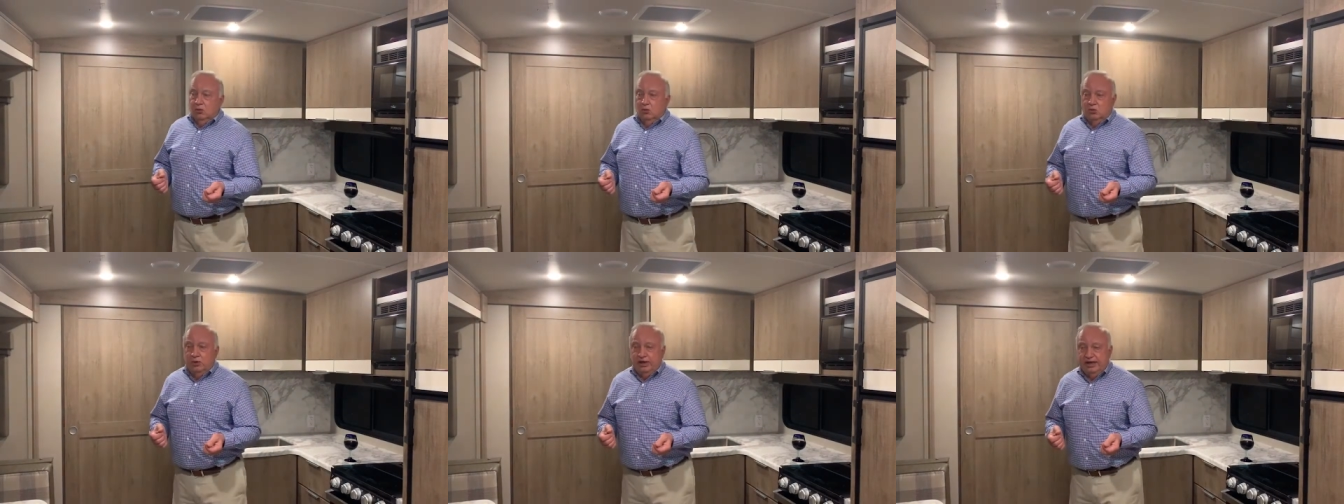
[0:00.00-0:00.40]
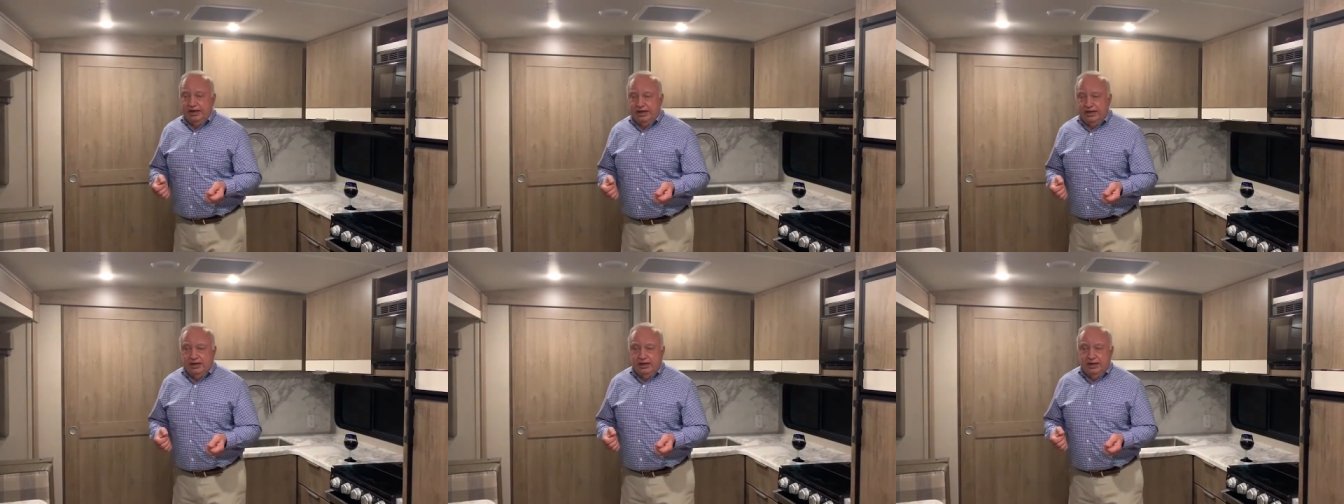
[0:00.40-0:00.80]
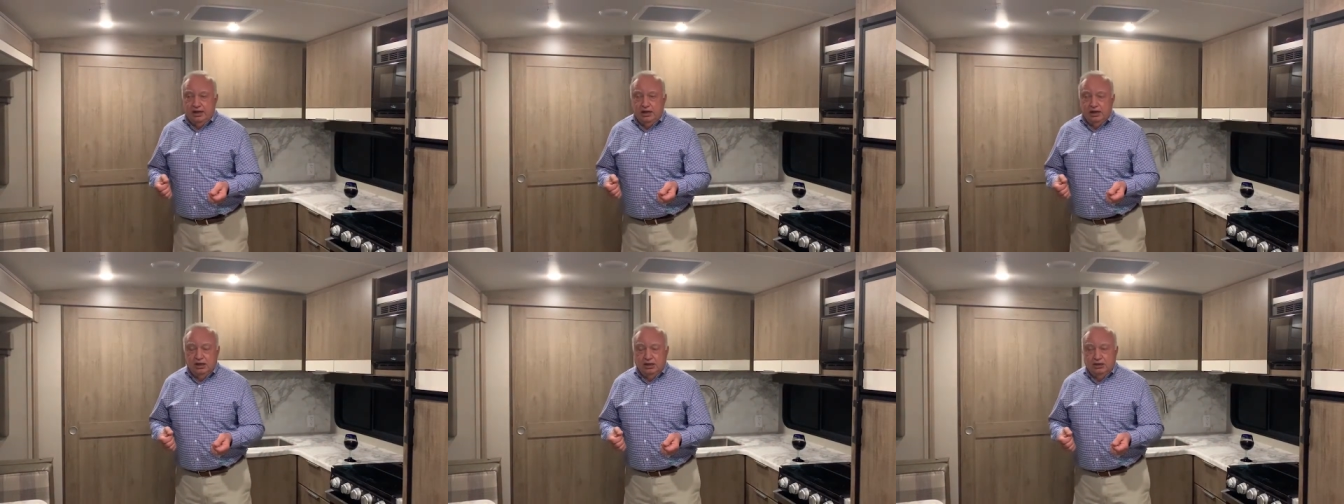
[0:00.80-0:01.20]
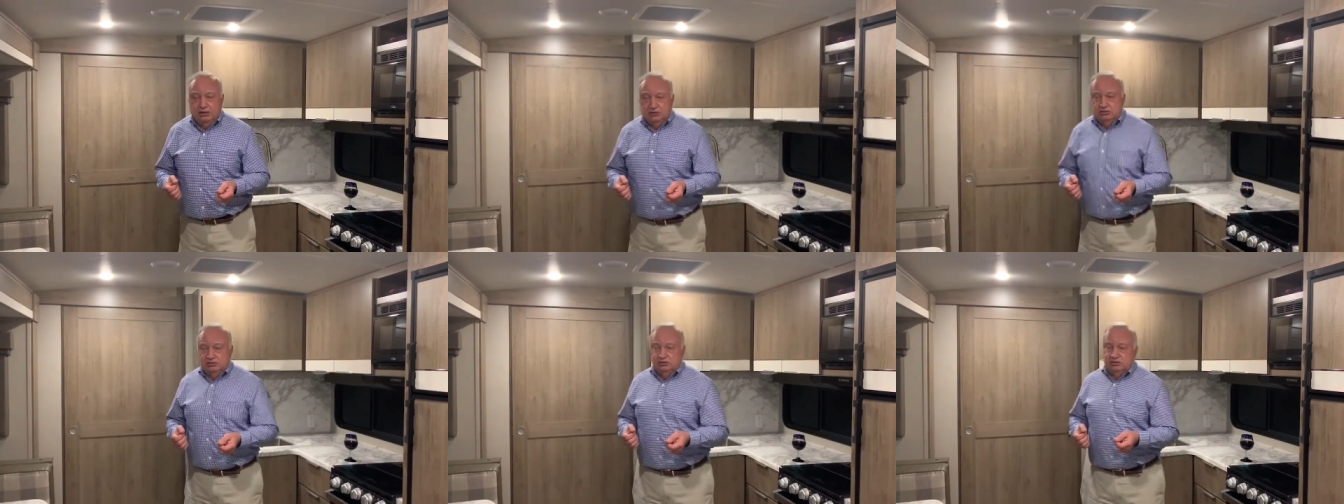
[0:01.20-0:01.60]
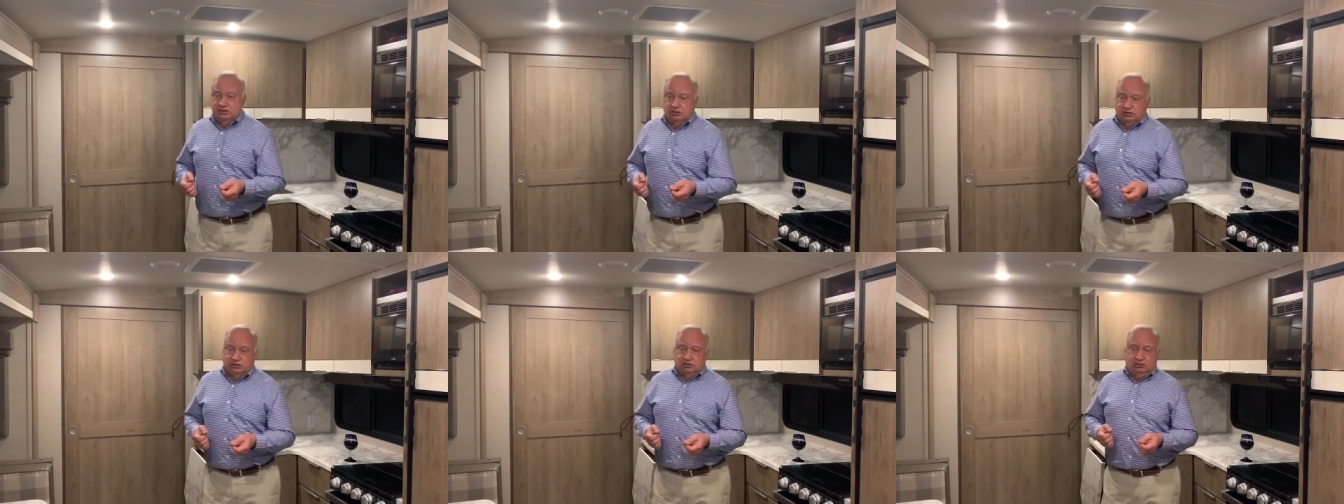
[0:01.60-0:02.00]
We
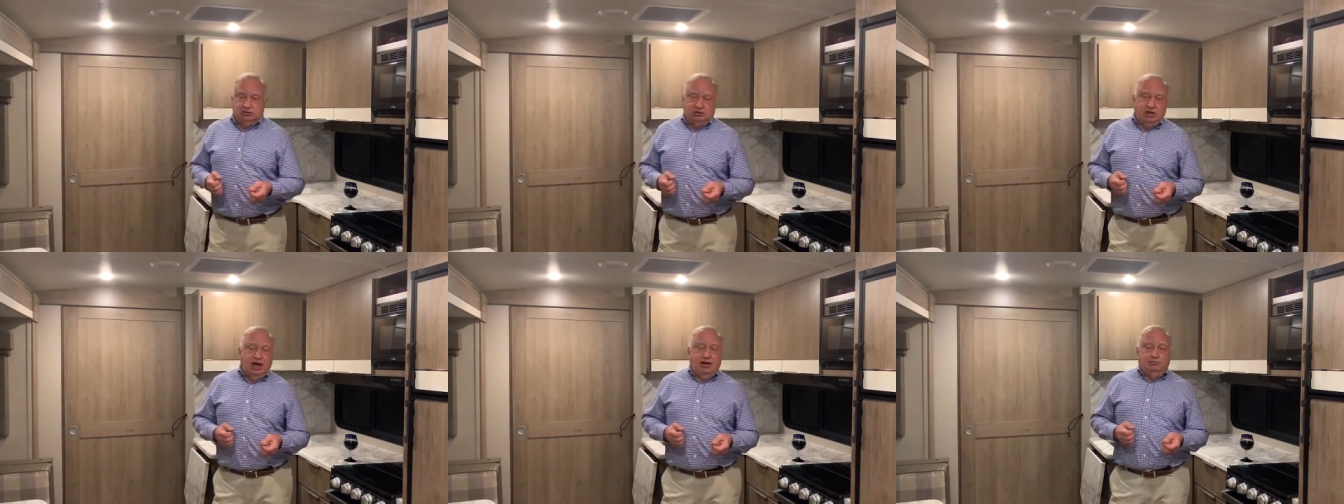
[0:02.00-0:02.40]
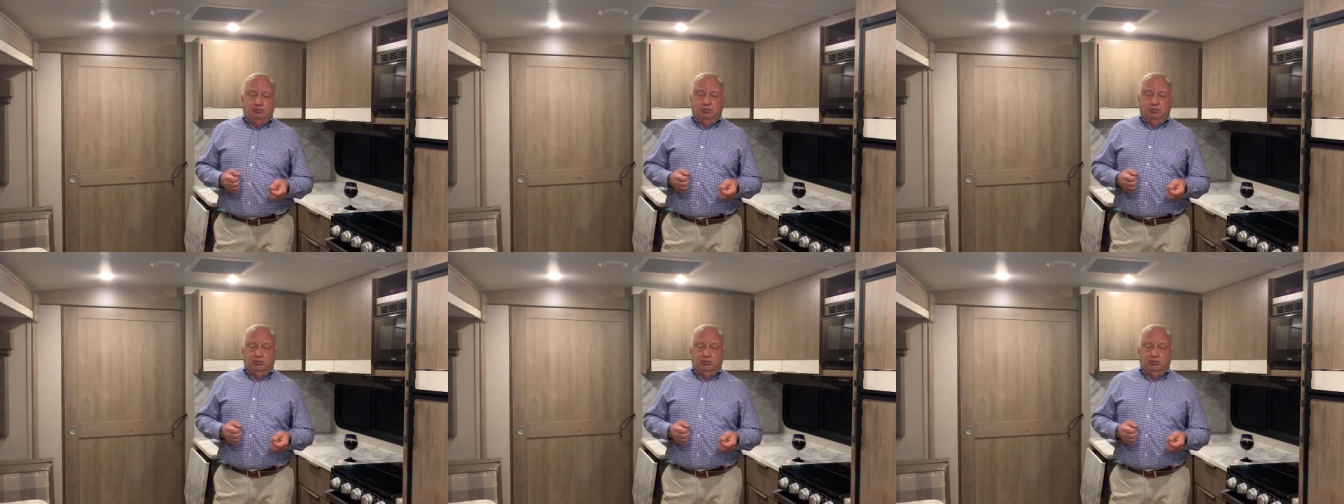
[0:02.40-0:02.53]
stop